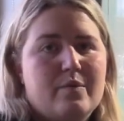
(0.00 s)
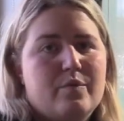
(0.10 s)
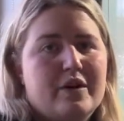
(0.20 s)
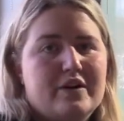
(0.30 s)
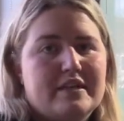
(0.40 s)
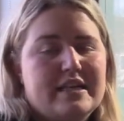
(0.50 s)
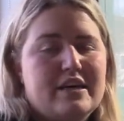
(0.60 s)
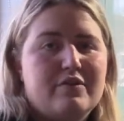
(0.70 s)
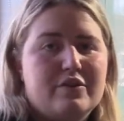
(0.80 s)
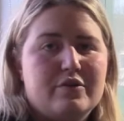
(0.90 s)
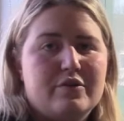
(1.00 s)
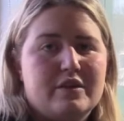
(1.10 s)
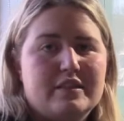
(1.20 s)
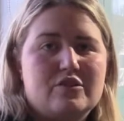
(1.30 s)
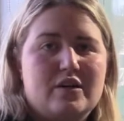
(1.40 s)
Whereas if
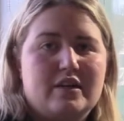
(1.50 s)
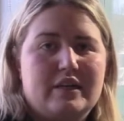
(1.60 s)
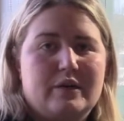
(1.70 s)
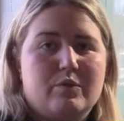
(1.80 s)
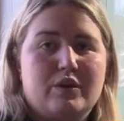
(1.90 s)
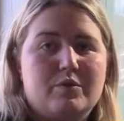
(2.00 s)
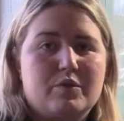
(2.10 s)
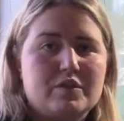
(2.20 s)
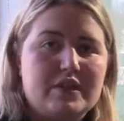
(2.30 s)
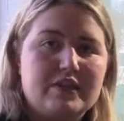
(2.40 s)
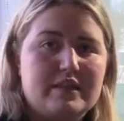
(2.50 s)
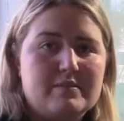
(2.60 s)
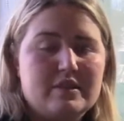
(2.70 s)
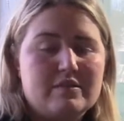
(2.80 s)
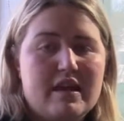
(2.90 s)
you're struggling with more serious
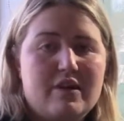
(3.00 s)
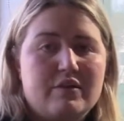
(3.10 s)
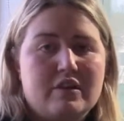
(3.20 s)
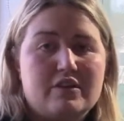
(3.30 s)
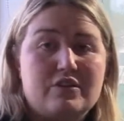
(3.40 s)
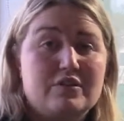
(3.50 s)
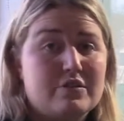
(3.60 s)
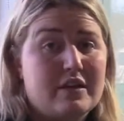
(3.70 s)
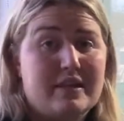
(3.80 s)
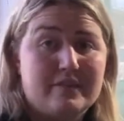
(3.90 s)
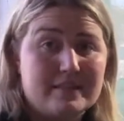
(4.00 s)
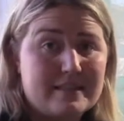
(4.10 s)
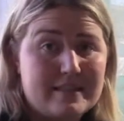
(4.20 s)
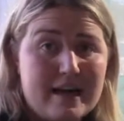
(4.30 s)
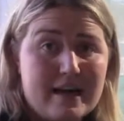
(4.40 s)
mental health conditions or even
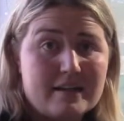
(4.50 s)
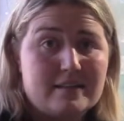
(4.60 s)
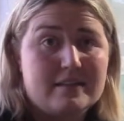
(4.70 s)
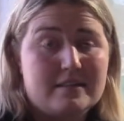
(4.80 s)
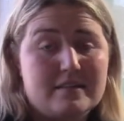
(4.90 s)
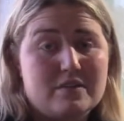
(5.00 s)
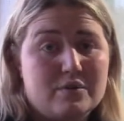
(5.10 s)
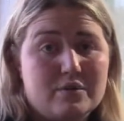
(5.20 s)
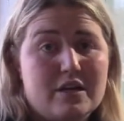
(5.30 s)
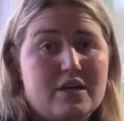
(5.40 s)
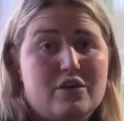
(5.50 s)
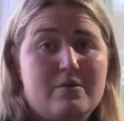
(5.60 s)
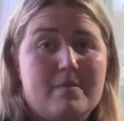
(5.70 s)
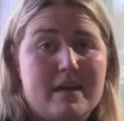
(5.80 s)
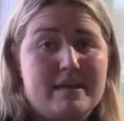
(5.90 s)
SAD disorder,
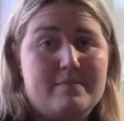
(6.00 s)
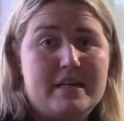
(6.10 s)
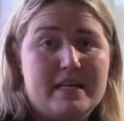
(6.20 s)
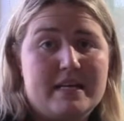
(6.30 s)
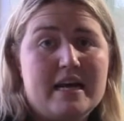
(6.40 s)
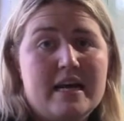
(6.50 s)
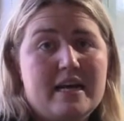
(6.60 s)
you may be